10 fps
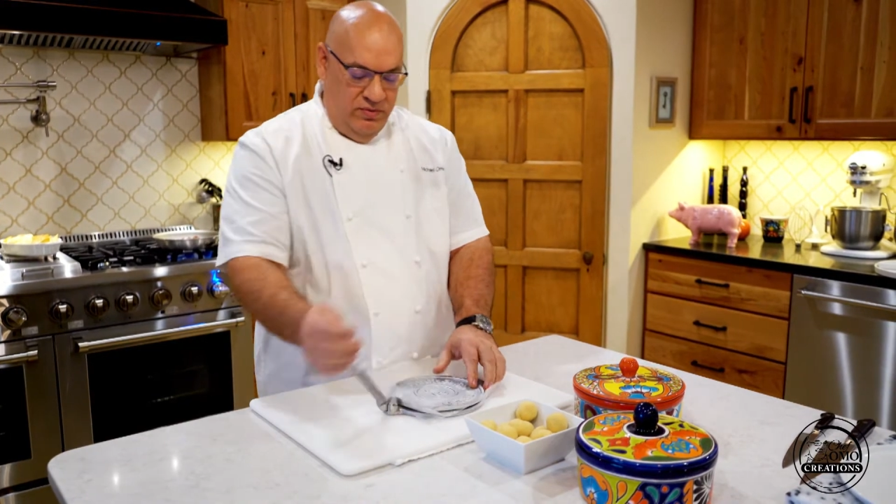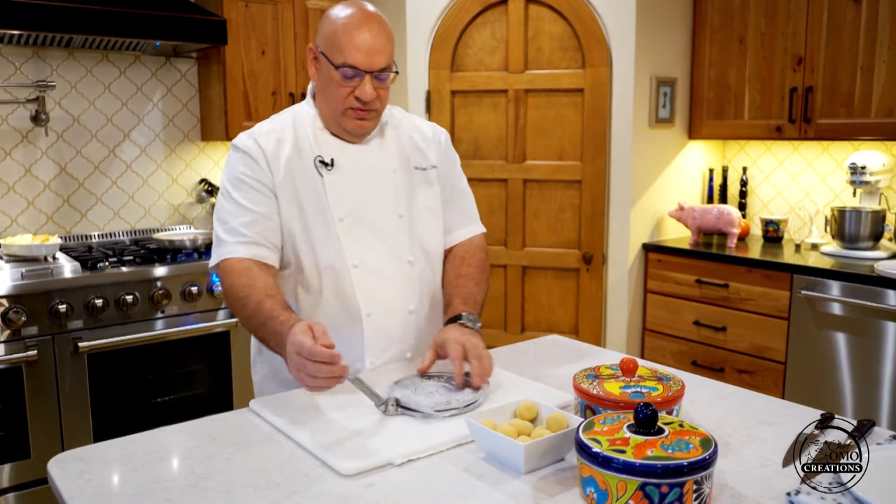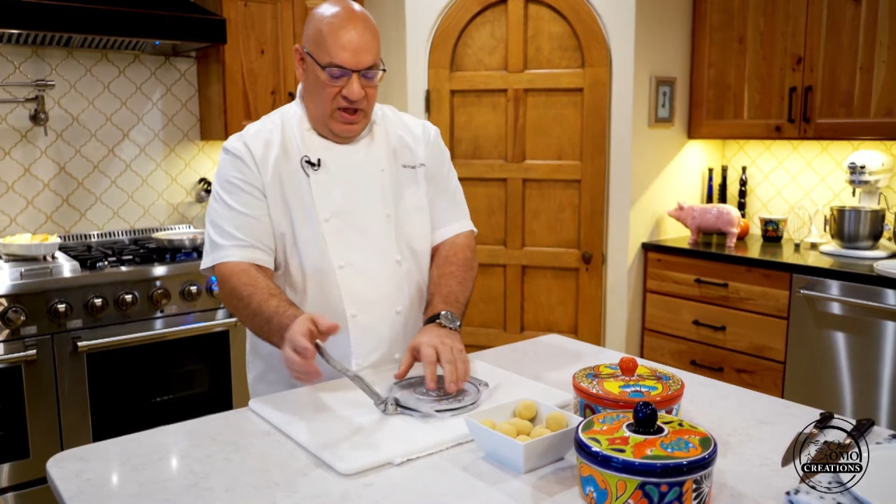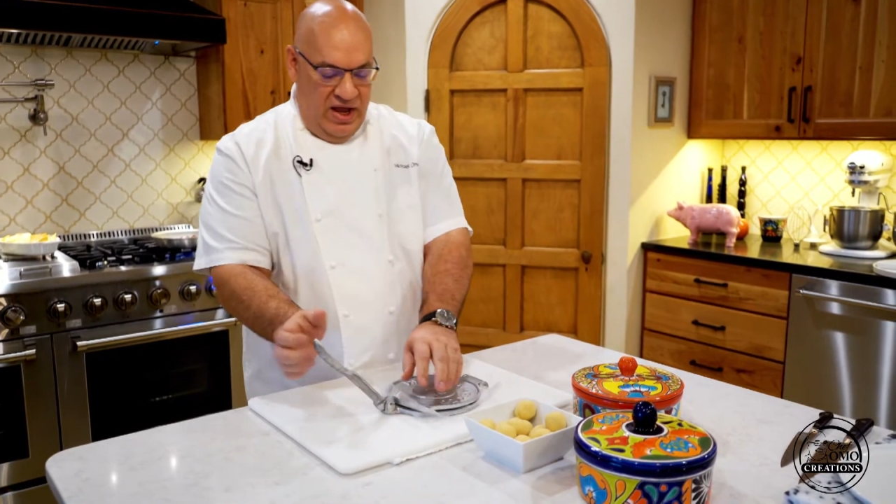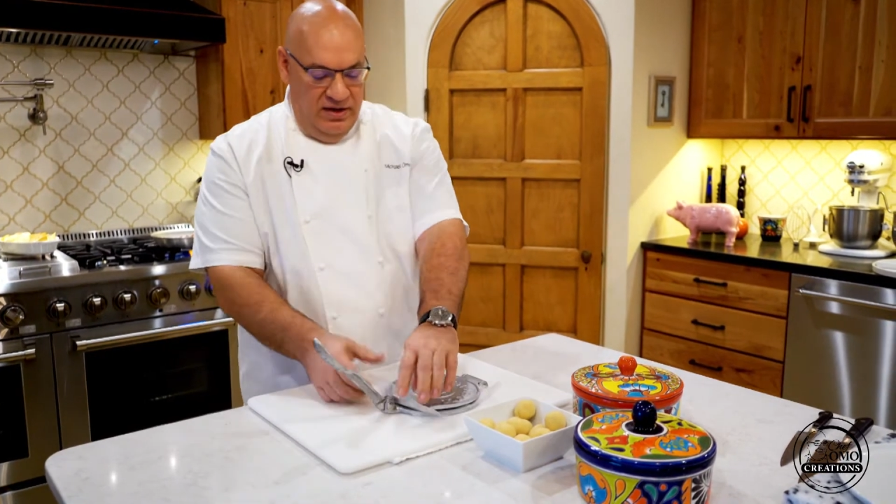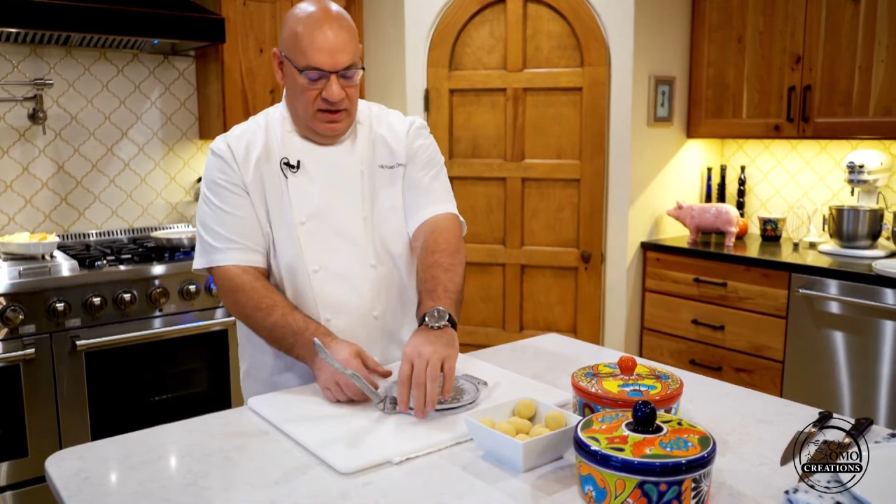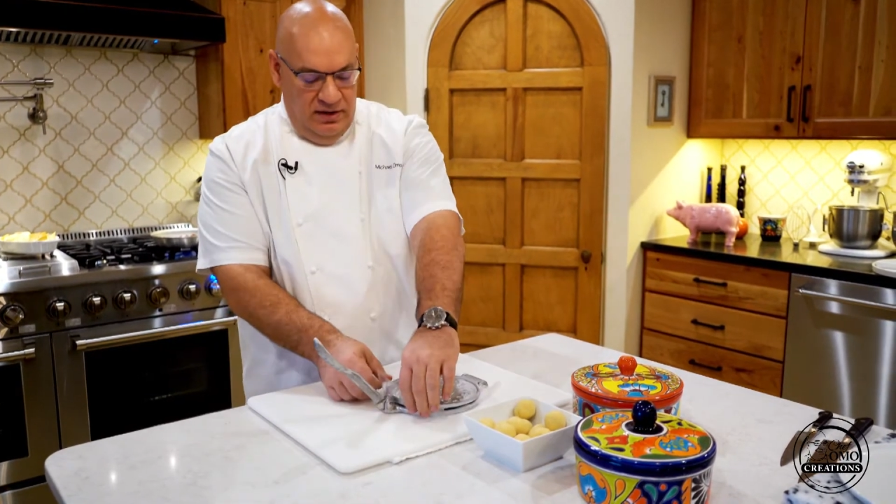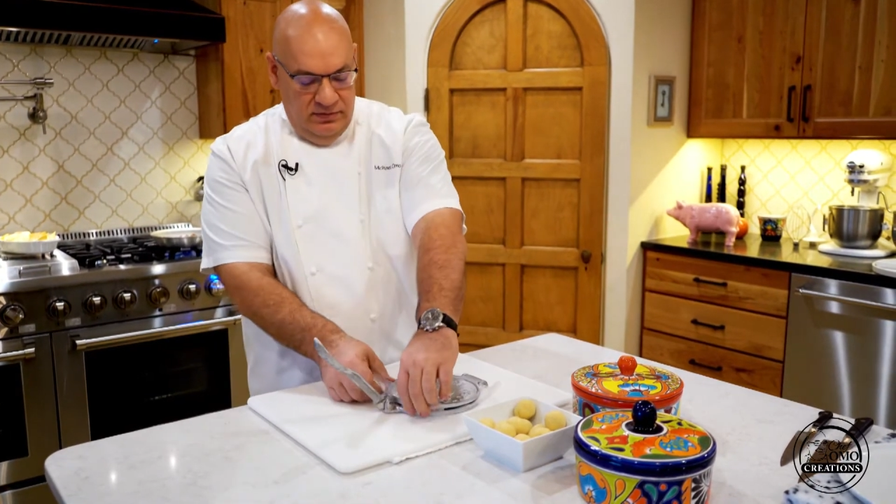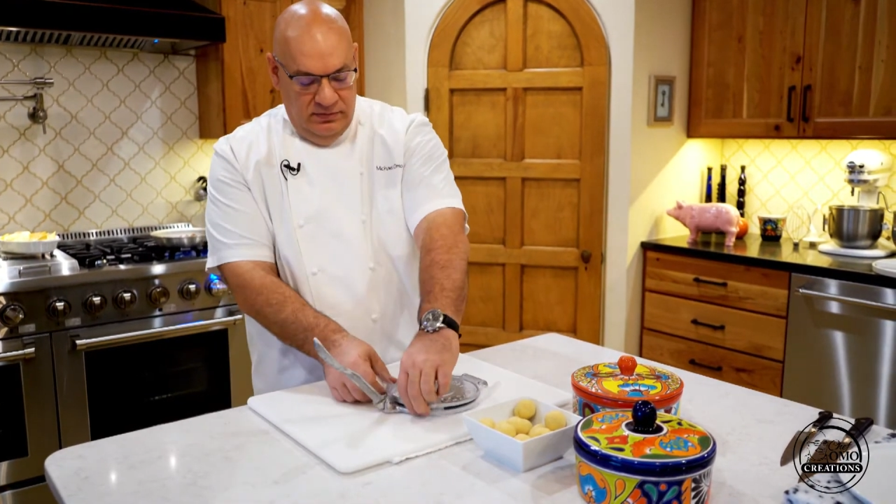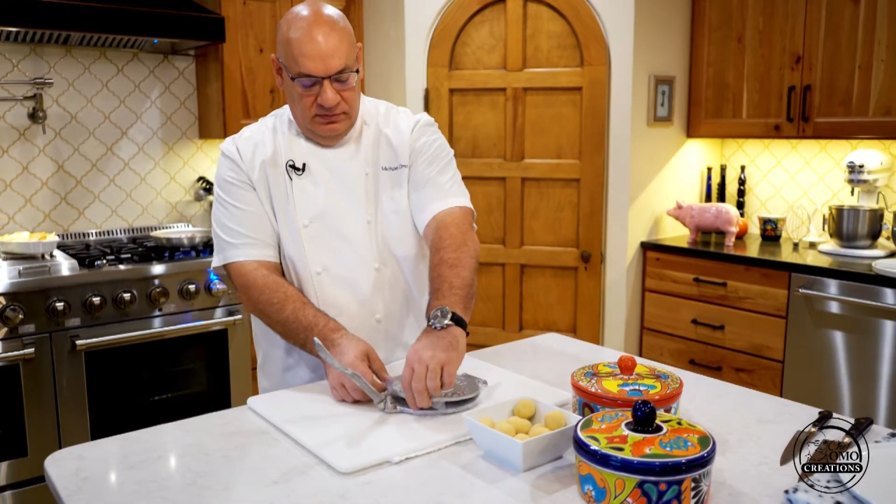flatten it.
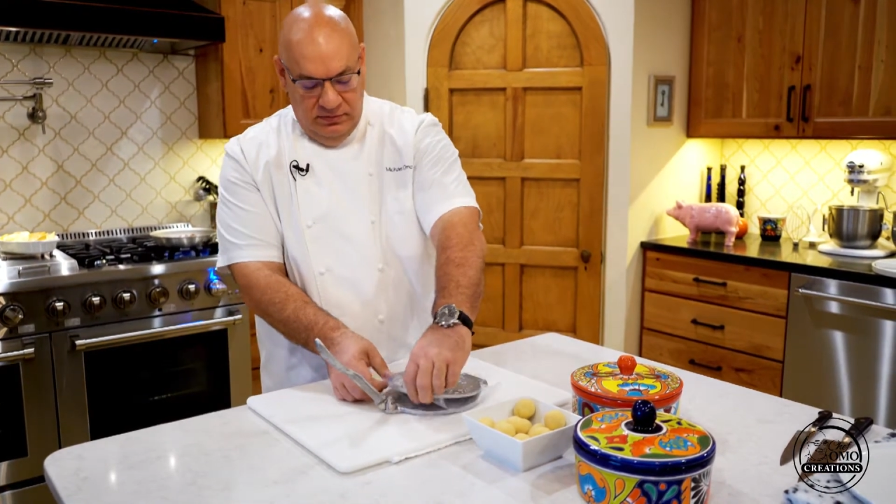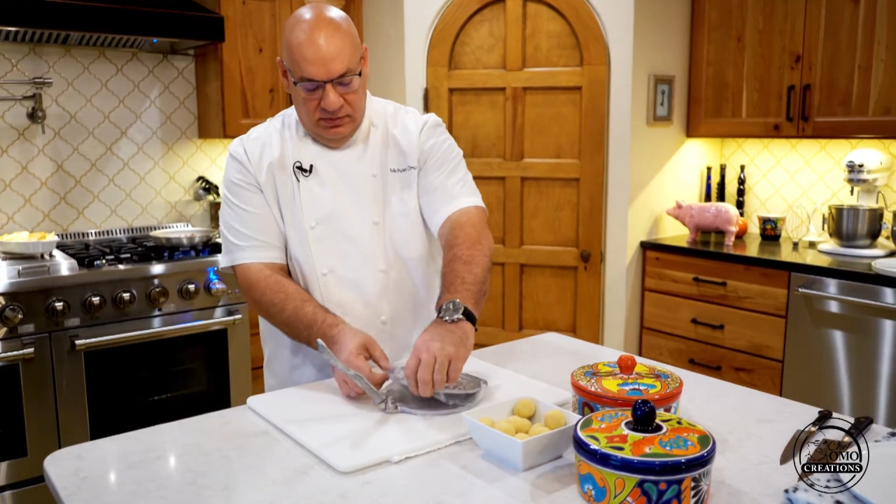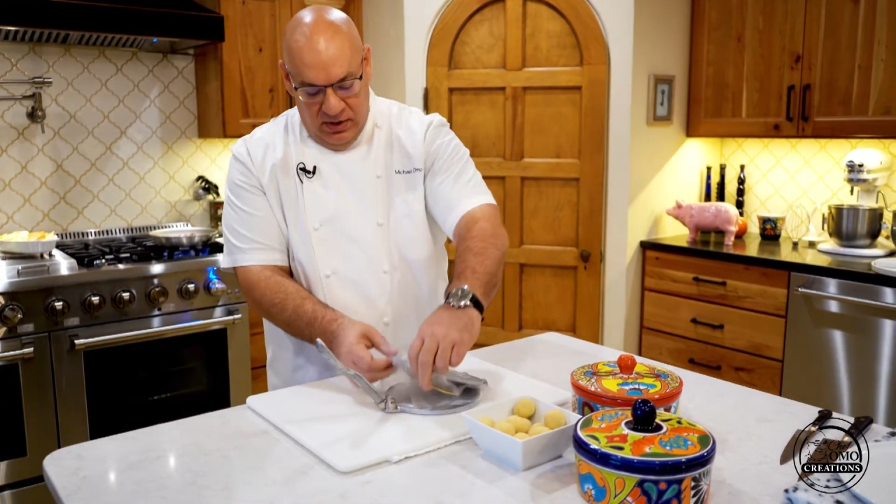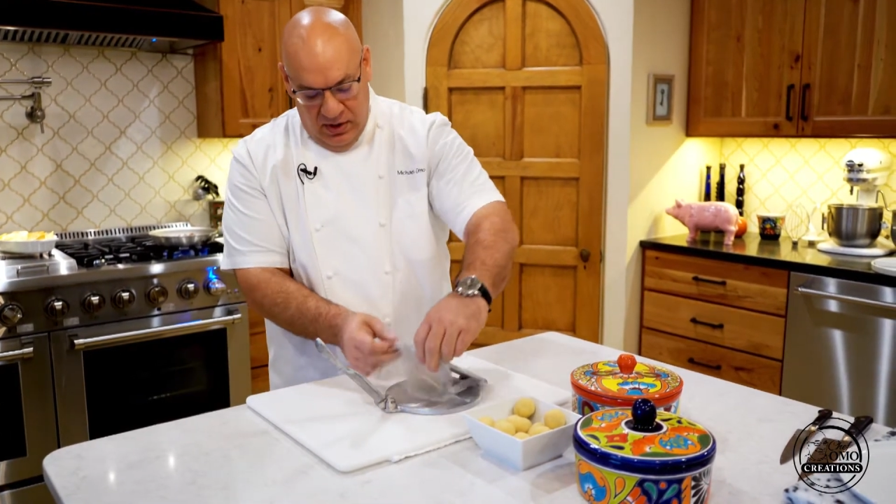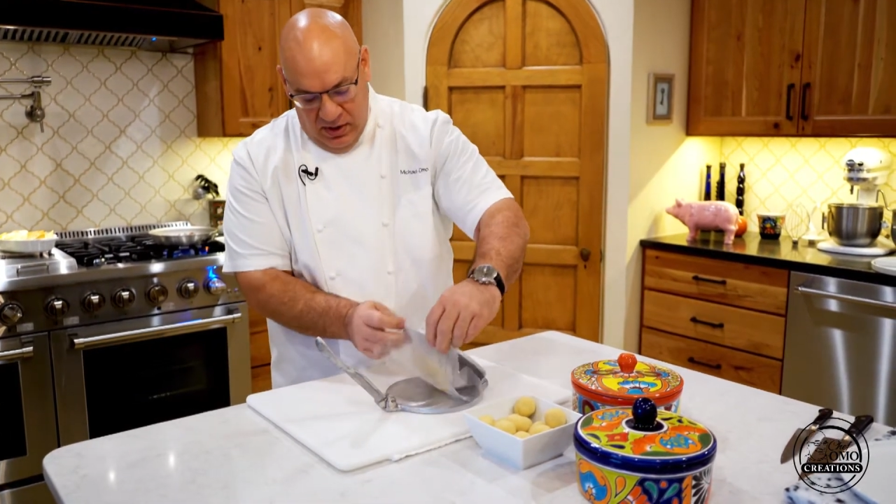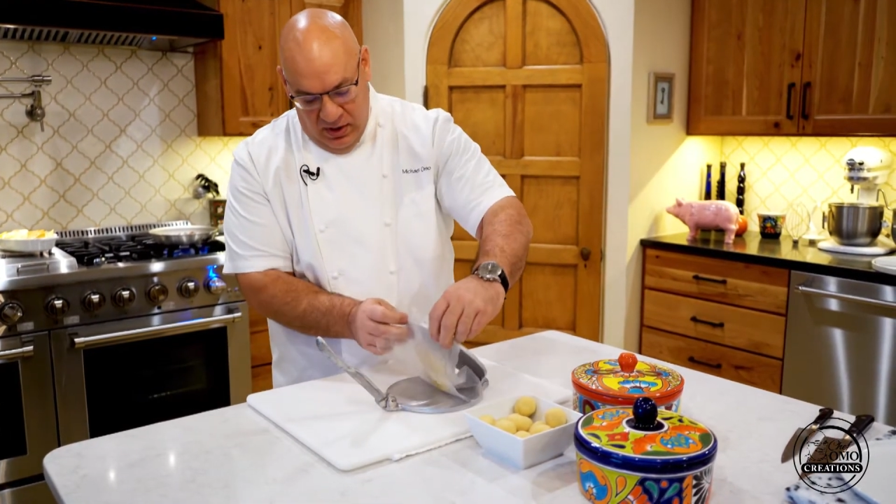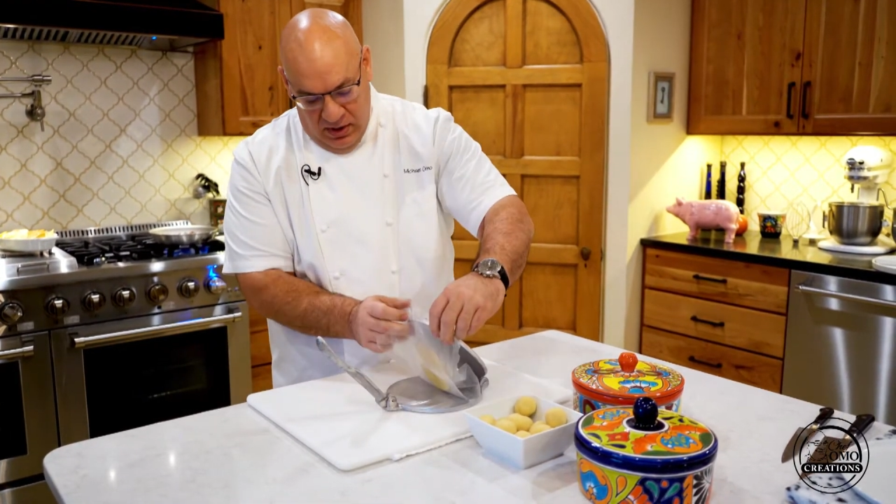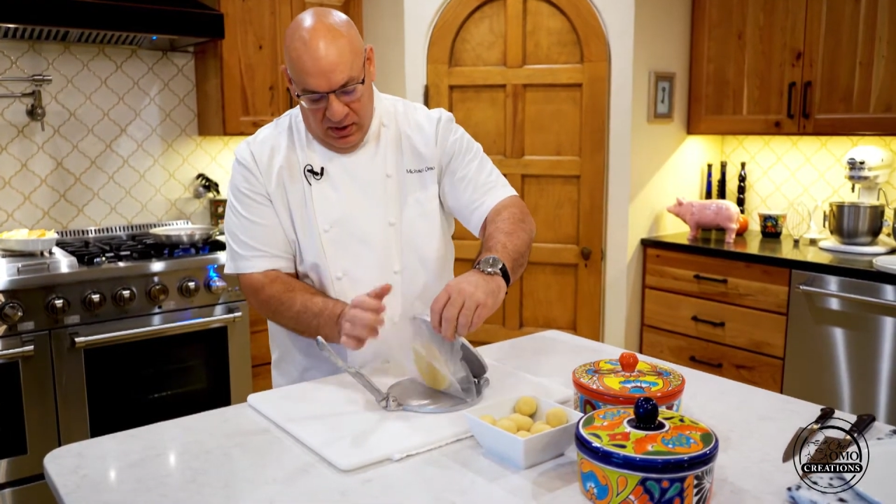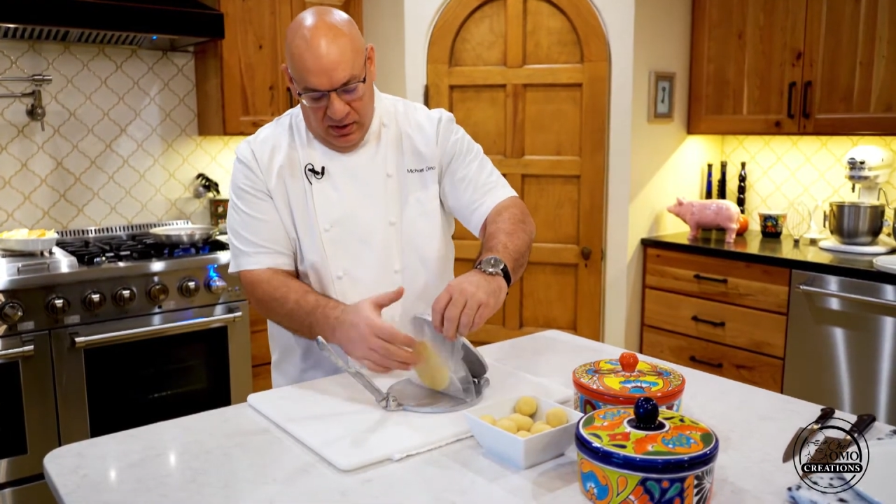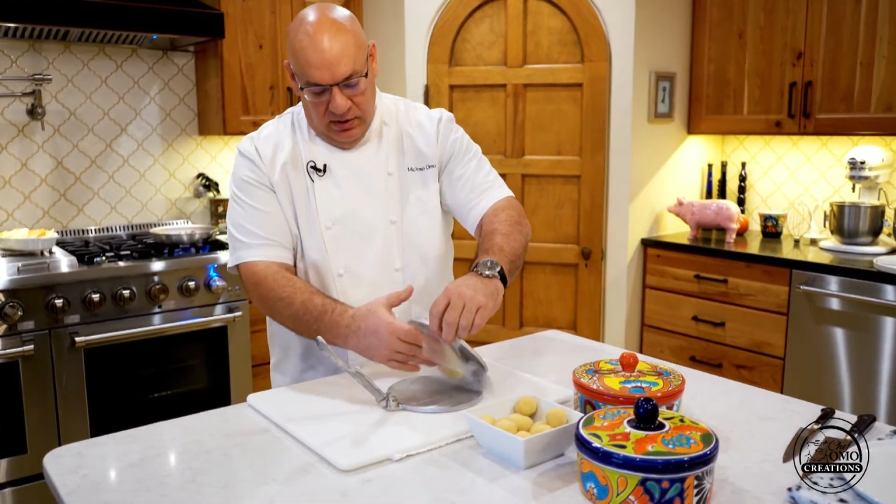
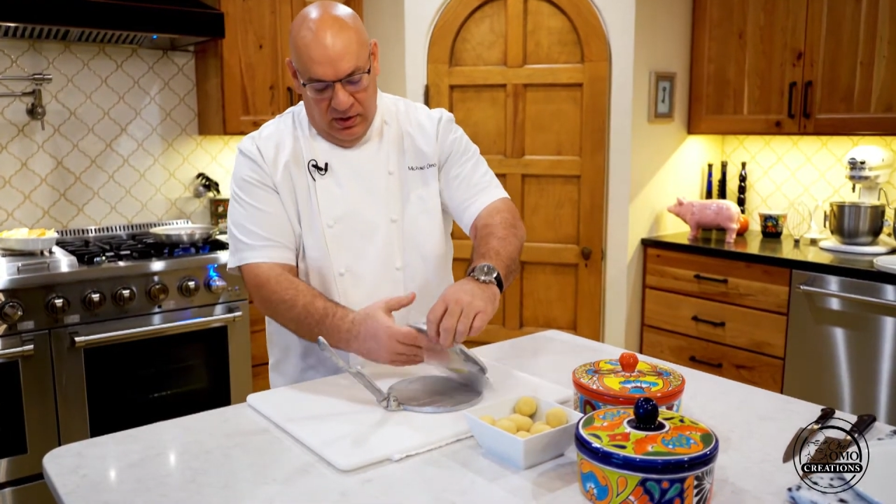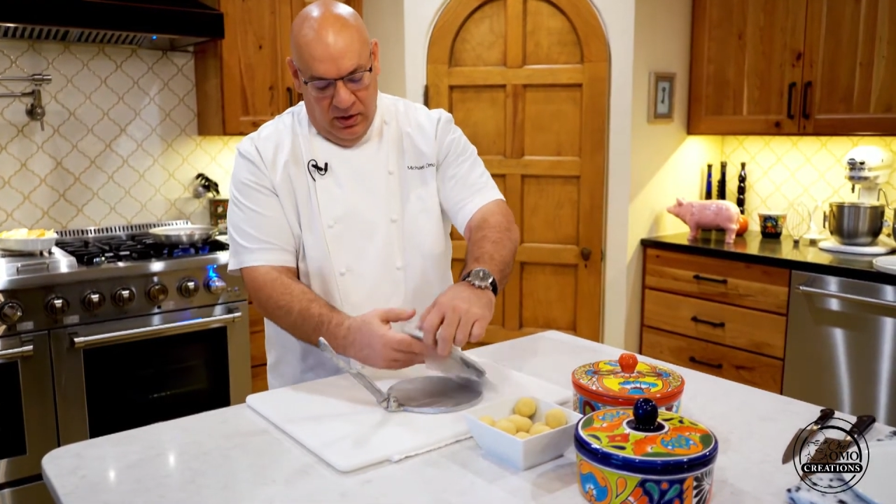You're